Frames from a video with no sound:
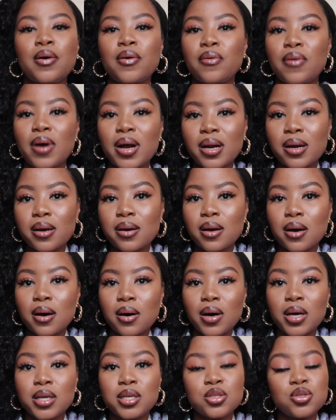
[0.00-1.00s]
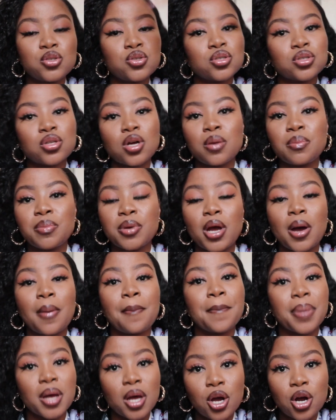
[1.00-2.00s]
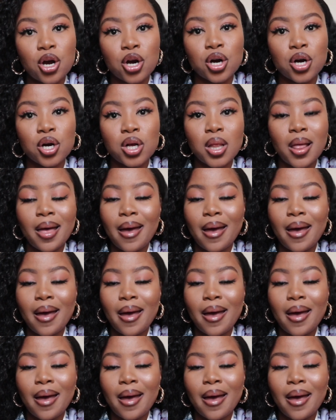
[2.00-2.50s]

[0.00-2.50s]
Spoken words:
Right now I need to start being a big girl